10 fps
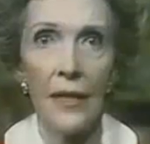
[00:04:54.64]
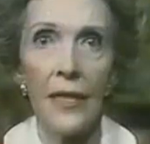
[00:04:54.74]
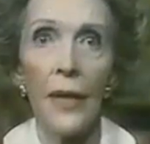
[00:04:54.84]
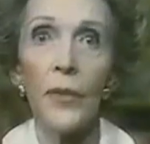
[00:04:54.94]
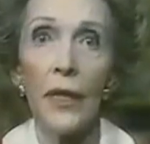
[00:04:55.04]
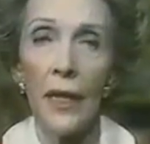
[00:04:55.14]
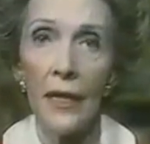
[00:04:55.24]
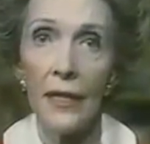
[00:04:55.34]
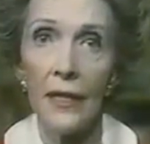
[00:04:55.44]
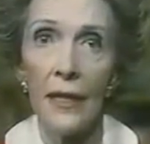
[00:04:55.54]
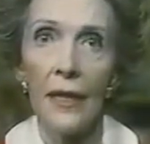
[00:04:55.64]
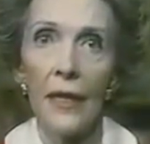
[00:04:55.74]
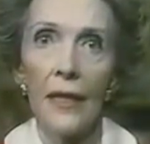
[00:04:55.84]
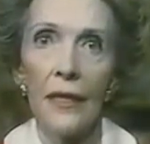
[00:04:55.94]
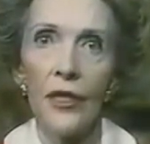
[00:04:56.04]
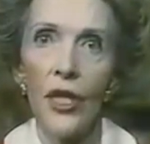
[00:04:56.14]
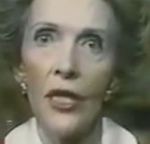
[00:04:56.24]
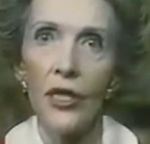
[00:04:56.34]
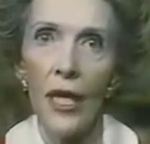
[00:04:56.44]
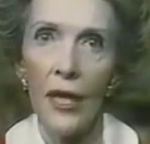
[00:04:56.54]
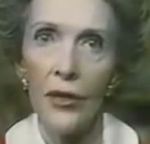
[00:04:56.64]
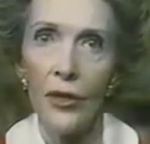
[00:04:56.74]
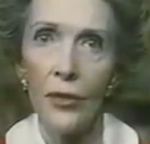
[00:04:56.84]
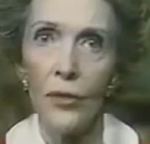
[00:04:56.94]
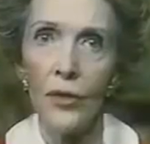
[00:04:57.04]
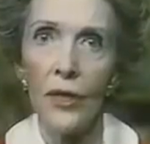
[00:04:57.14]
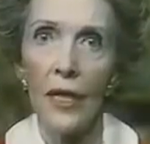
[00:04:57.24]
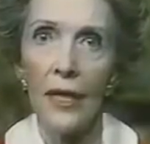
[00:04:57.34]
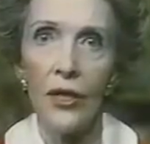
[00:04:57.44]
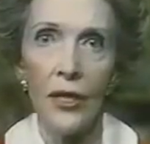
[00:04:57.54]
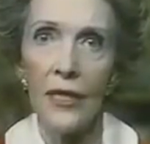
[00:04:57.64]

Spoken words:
It's up to us to change attitudes and